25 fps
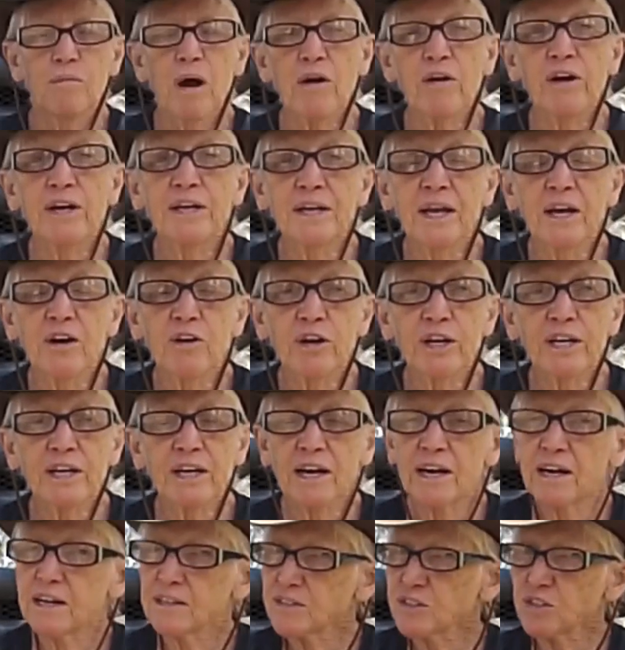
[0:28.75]
Murray and
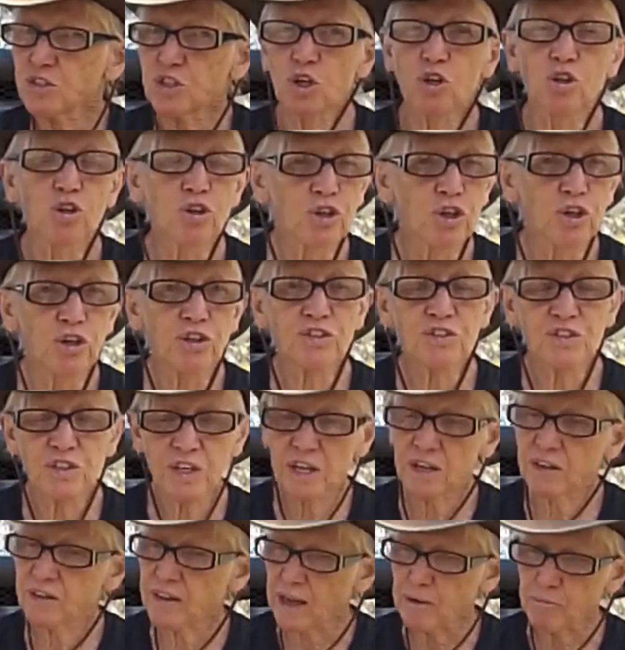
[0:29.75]
Erica are still
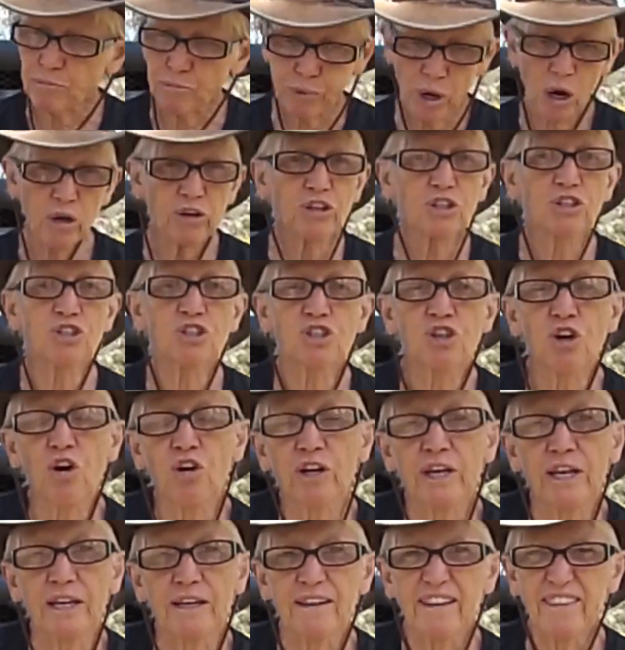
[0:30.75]
nursing that broken
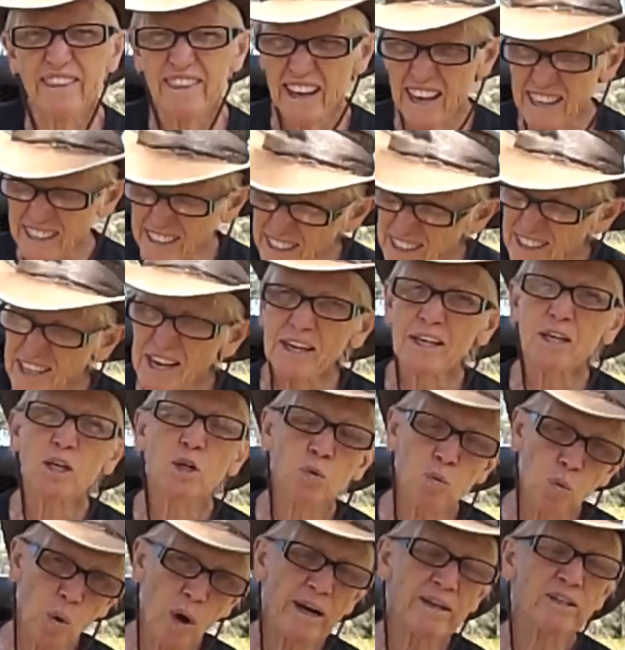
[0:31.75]
shocky, their
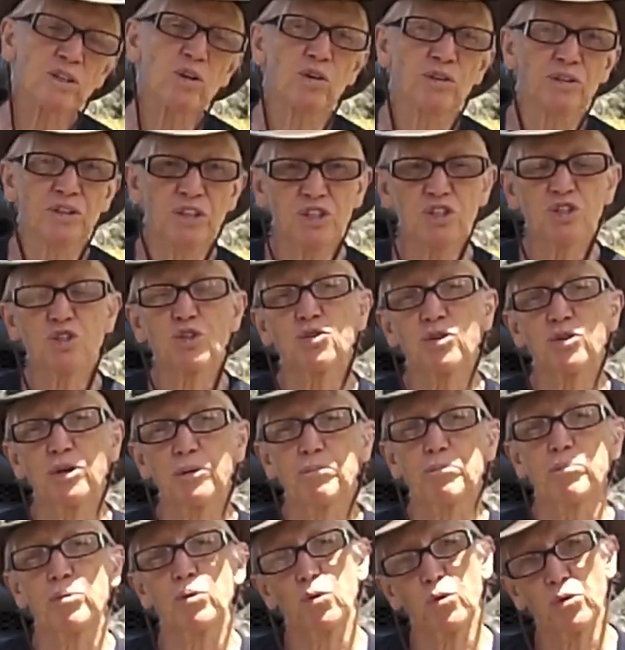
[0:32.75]
second one on this trip,
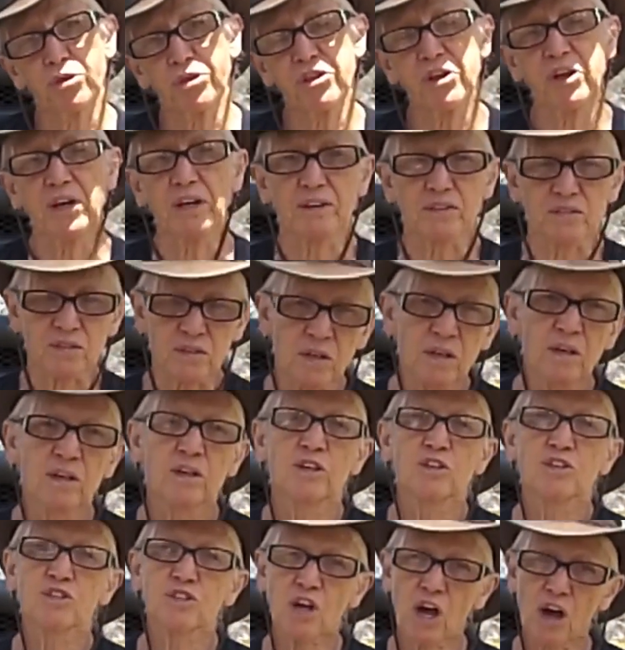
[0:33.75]
poor things.
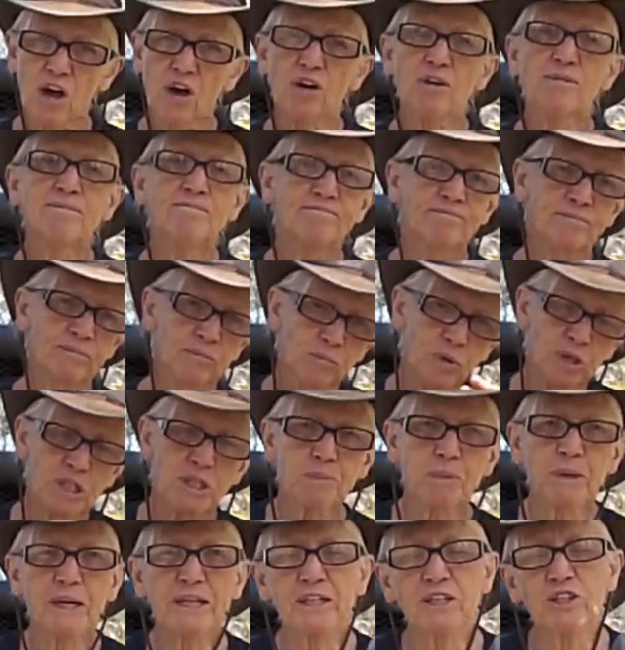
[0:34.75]
So we
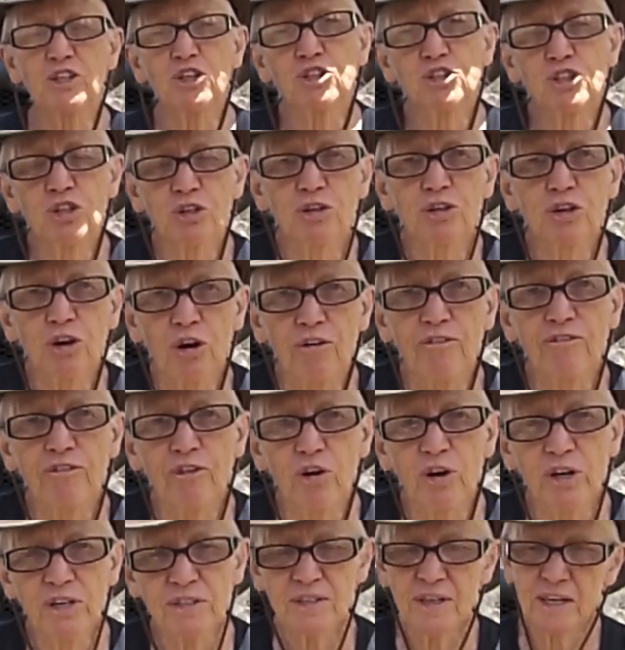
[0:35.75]
split into two
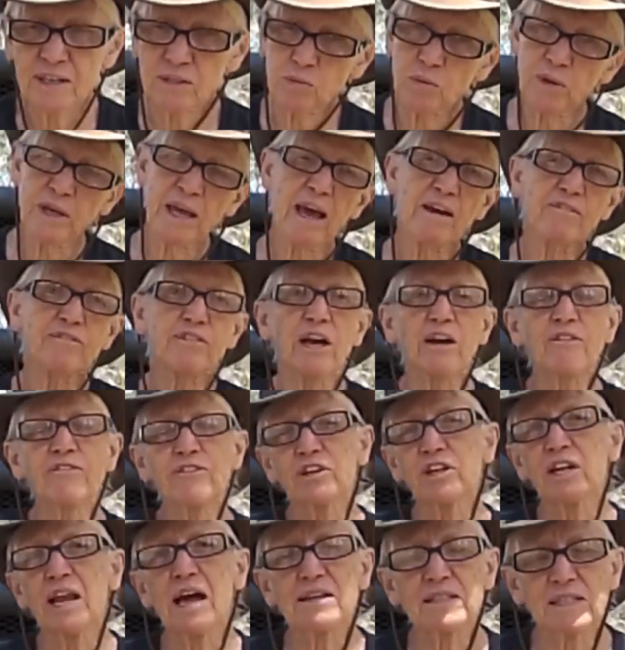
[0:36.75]
convoys as we have done for
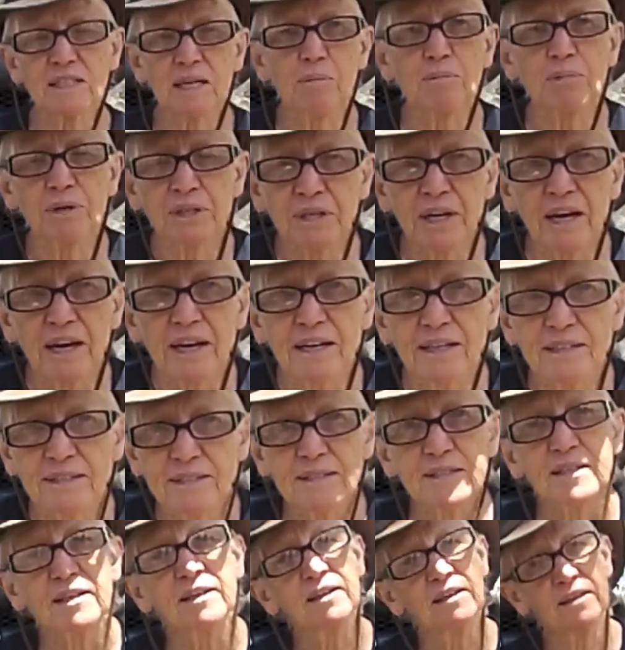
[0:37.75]
the last couple of
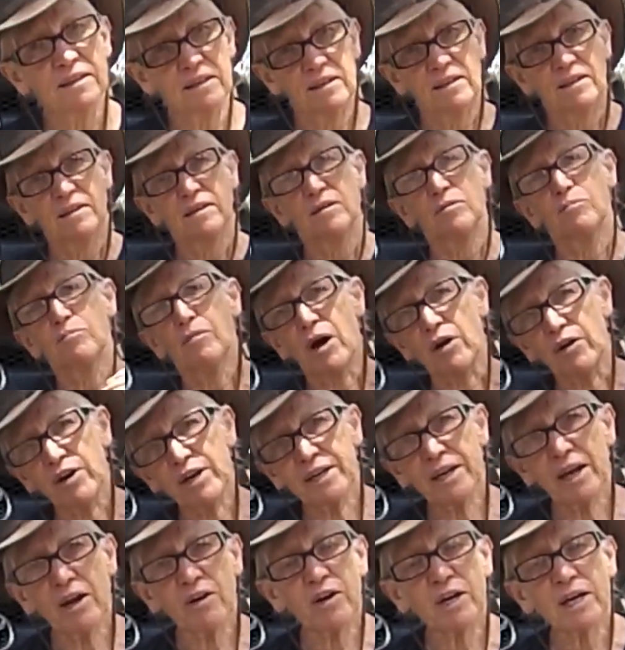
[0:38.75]
days. Murray
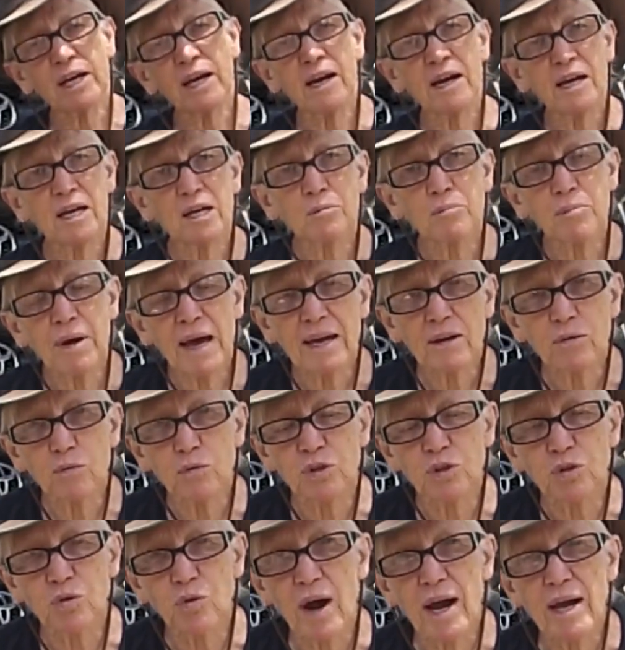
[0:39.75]
and Erica hang back
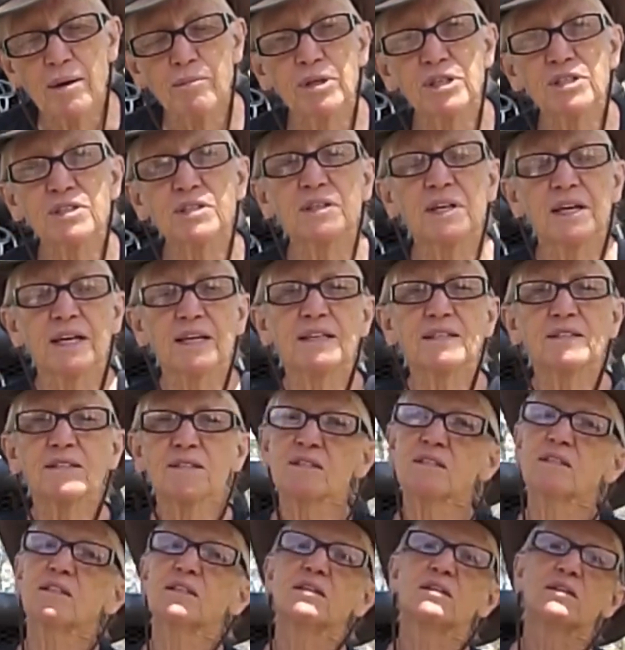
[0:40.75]
with Graham and
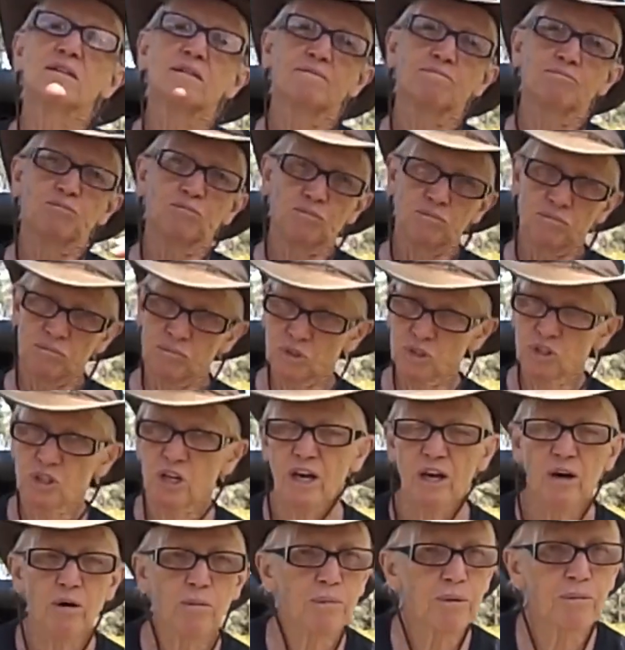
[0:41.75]
Denise
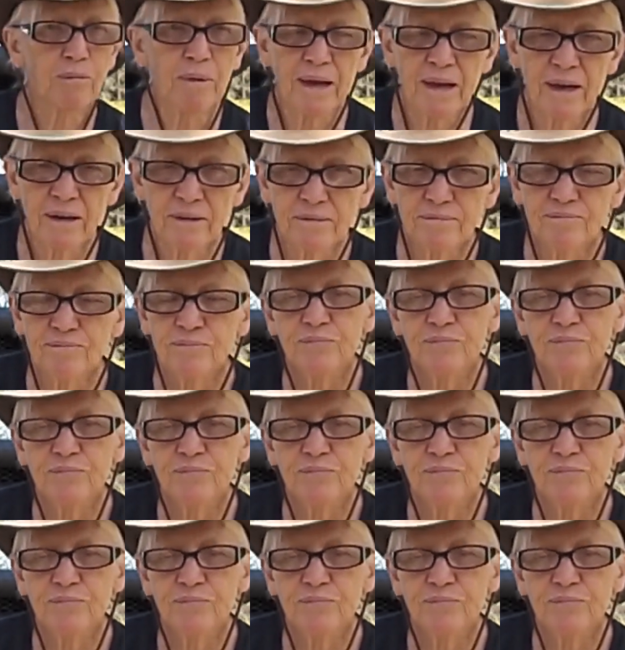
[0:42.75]
to help them out.